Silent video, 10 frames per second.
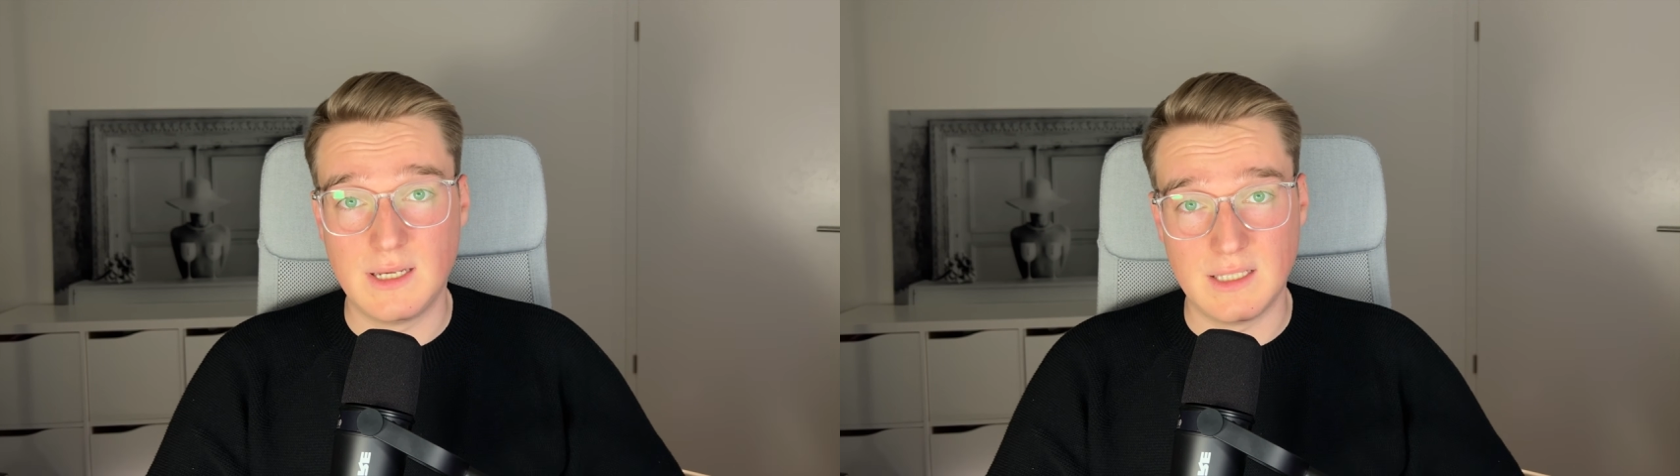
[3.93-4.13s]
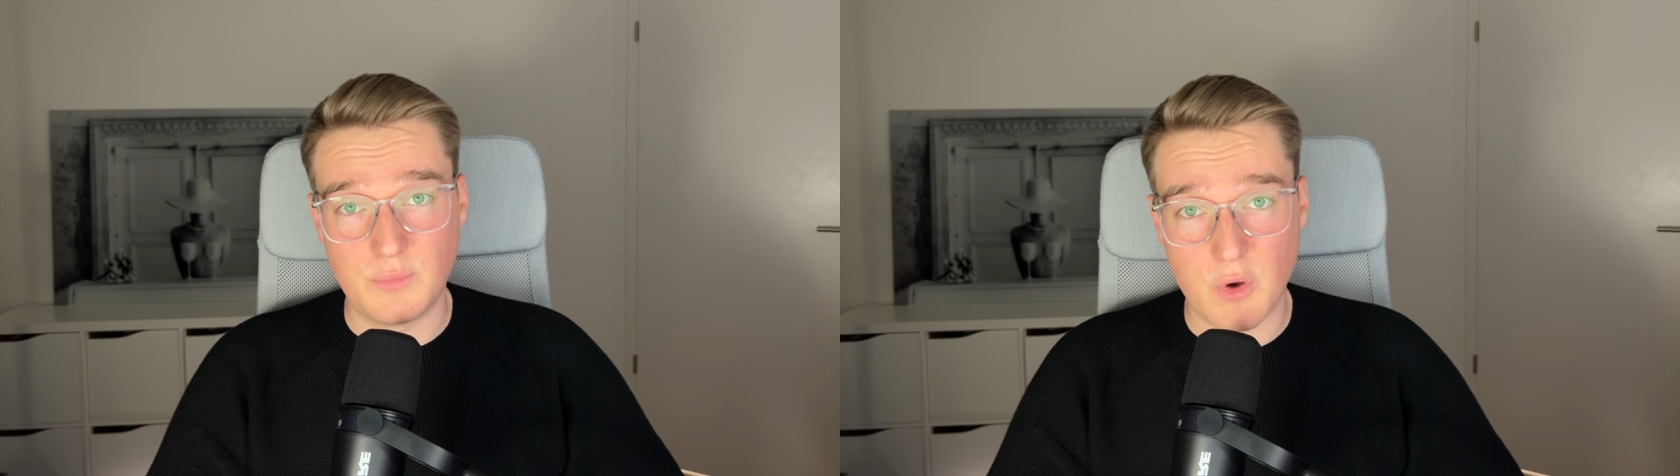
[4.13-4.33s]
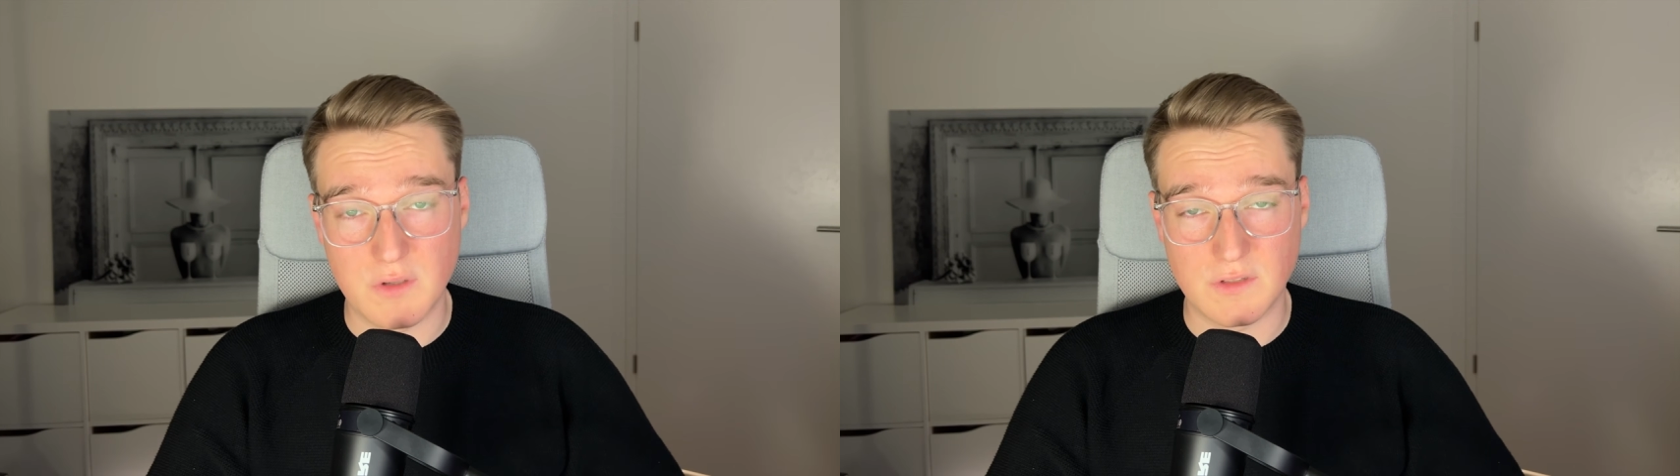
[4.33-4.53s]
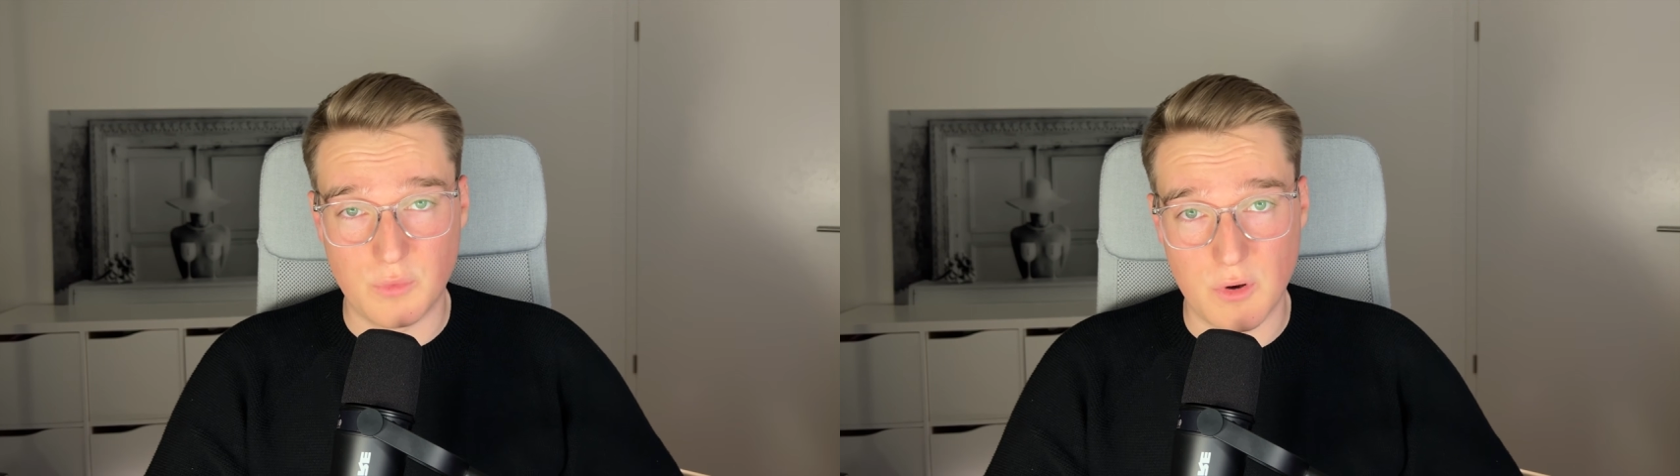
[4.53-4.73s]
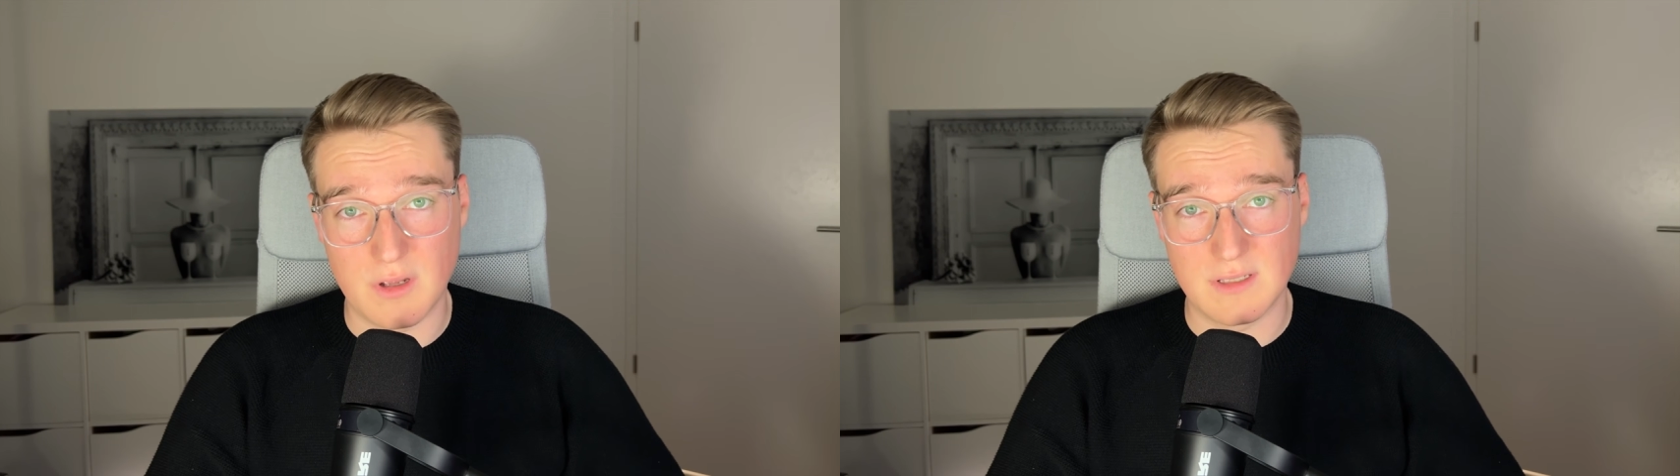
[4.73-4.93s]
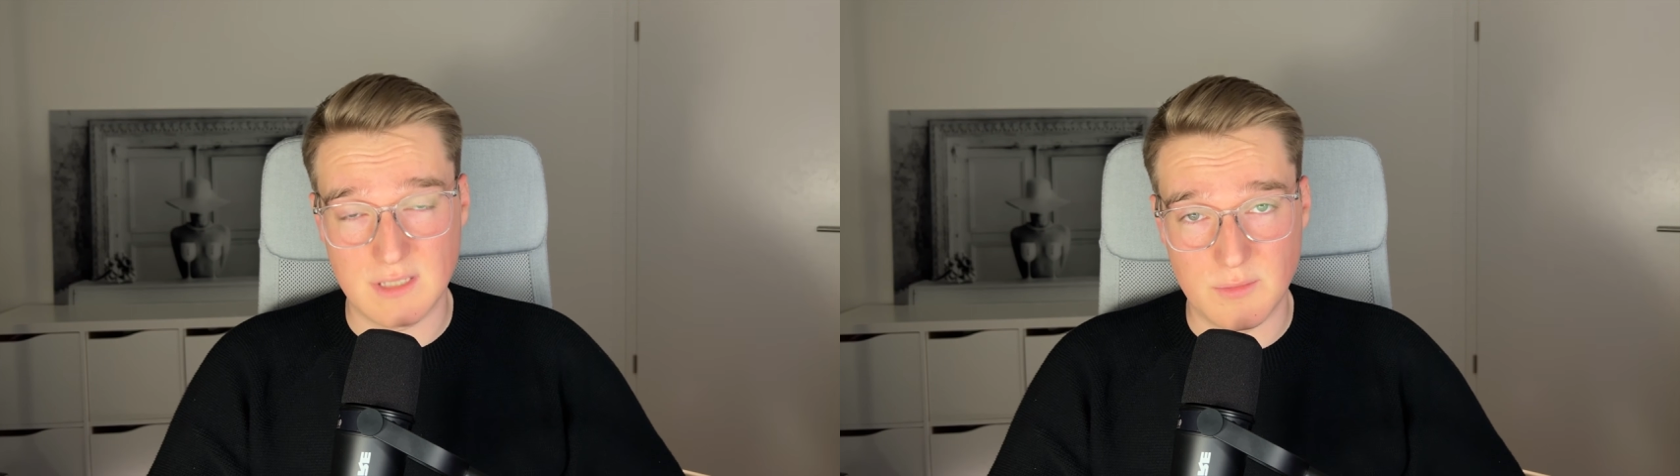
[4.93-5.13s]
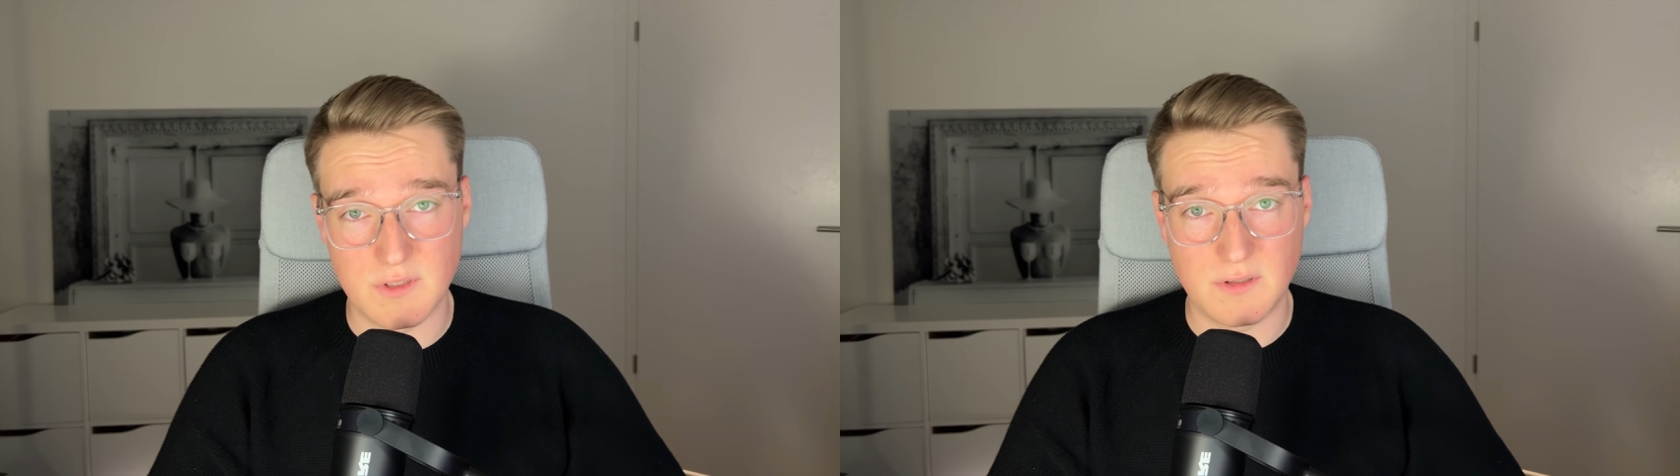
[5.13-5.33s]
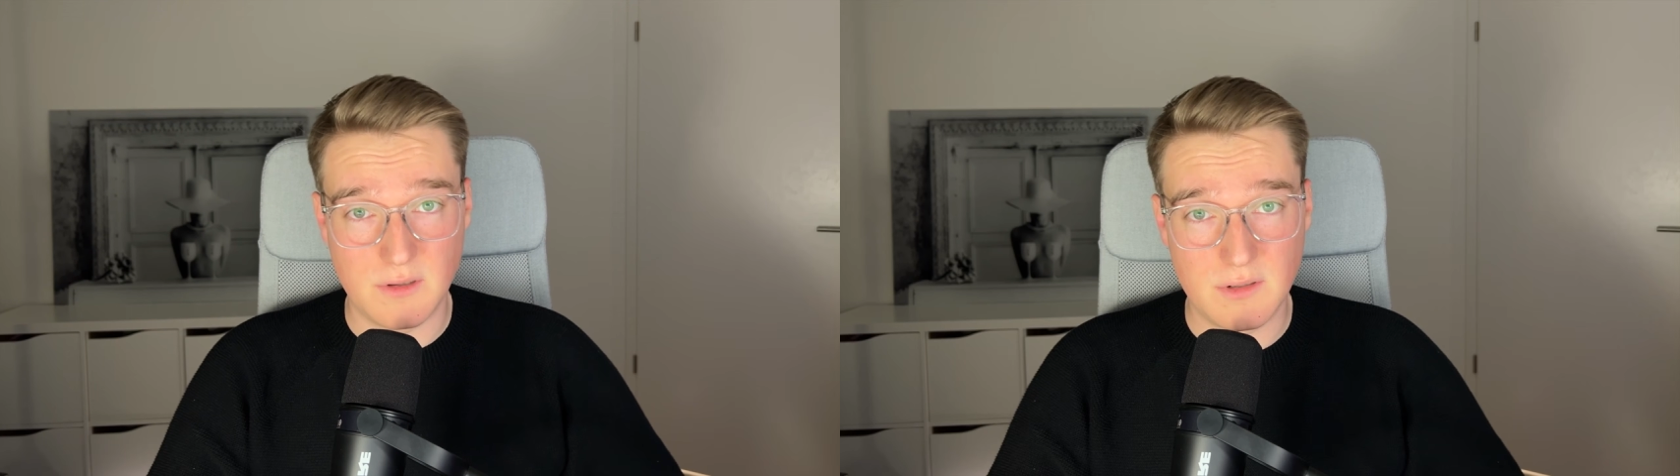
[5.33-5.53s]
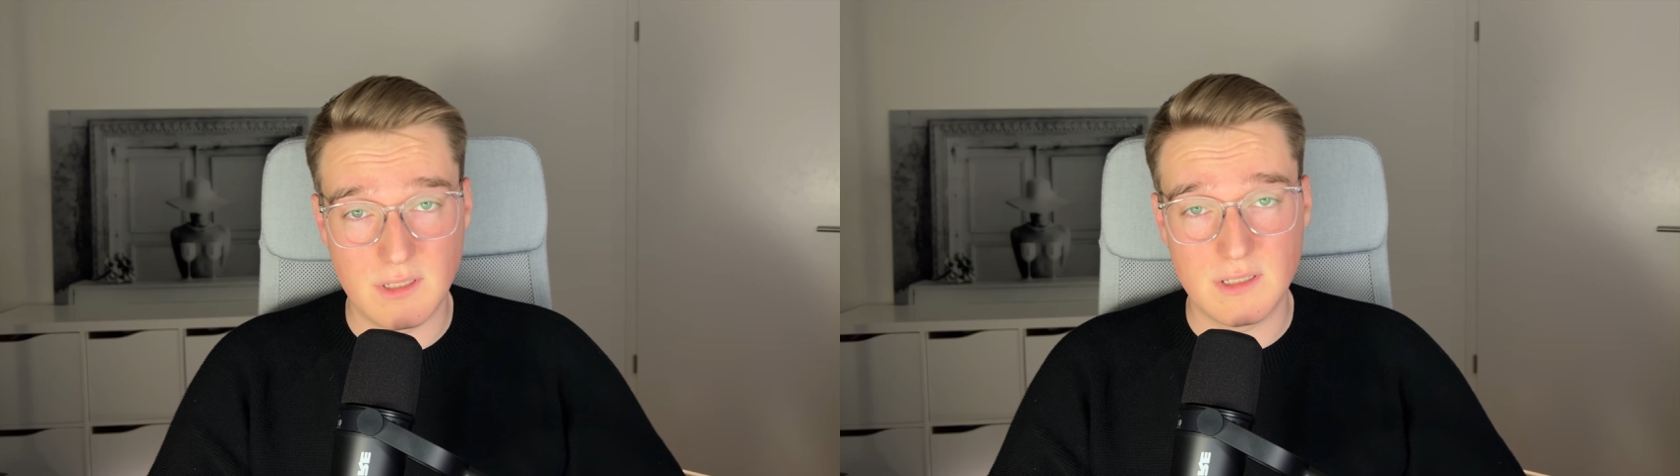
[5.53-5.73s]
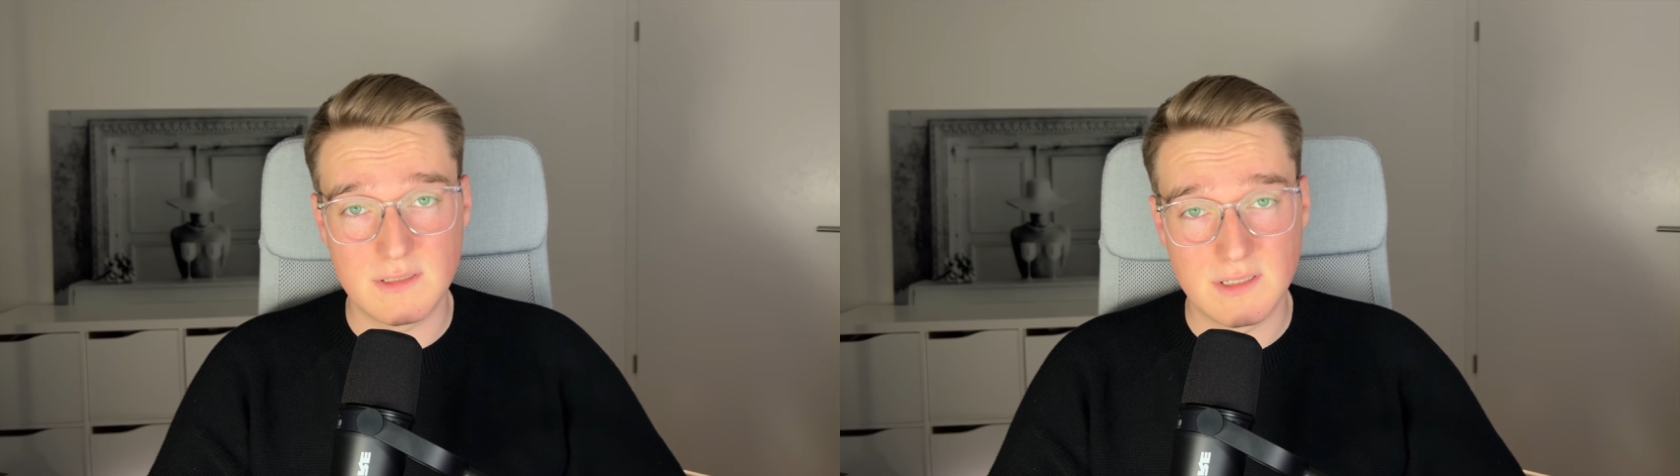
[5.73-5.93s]
And the perks of working in
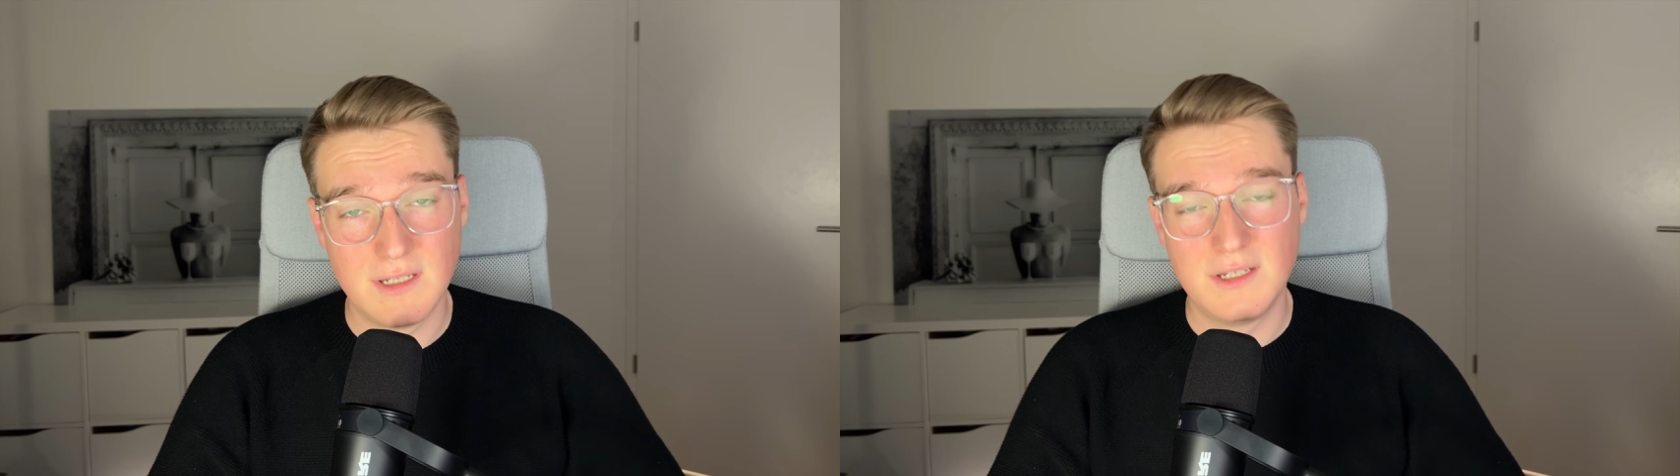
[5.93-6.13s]
cybersecurity is